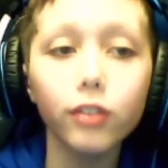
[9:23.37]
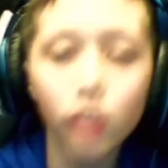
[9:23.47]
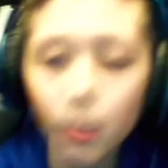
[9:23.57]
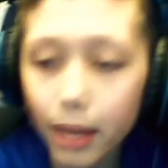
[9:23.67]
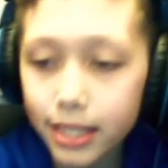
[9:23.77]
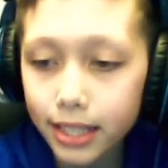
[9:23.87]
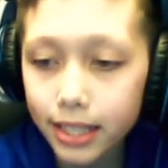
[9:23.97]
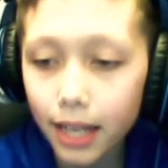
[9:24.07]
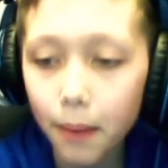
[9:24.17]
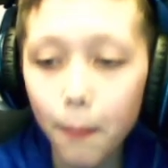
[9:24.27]
amazing
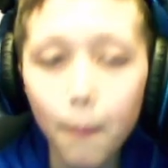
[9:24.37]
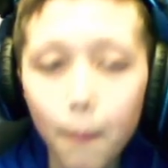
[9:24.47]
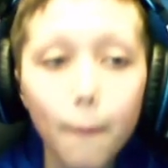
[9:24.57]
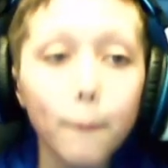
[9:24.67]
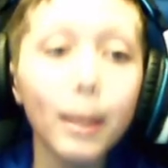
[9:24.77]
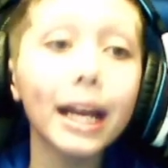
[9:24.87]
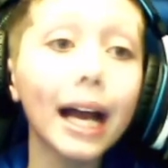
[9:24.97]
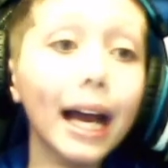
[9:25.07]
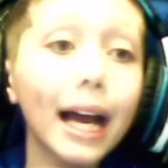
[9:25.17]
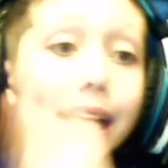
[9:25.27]
day. Bye
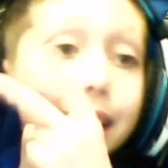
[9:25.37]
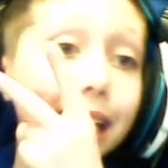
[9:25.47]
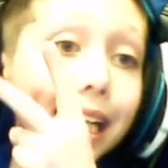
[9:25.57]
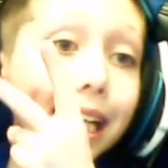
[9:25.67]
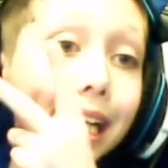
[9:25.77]
guys, see ya.